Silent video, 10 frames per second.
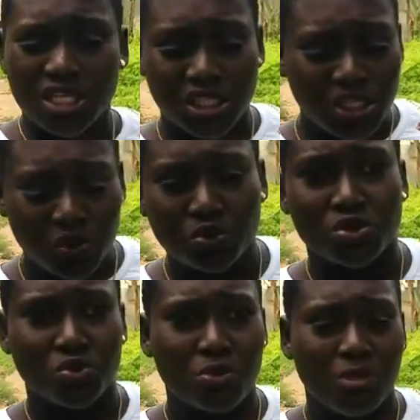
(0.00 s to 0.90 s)
You don't look
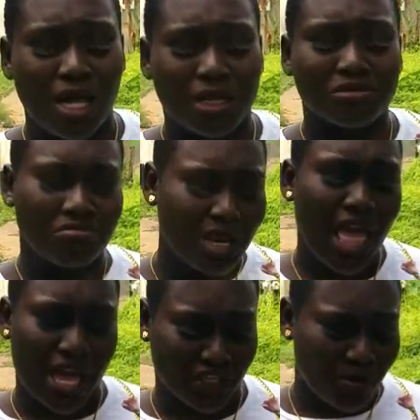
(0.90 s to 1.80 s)
so bad. I
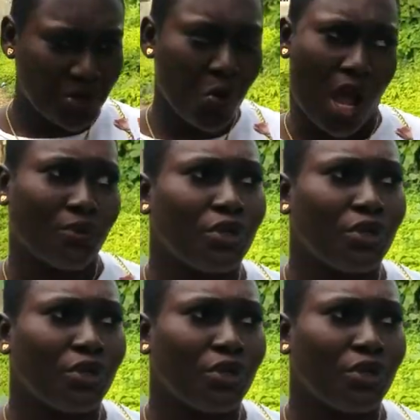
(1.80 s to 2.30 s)
like you. I go on with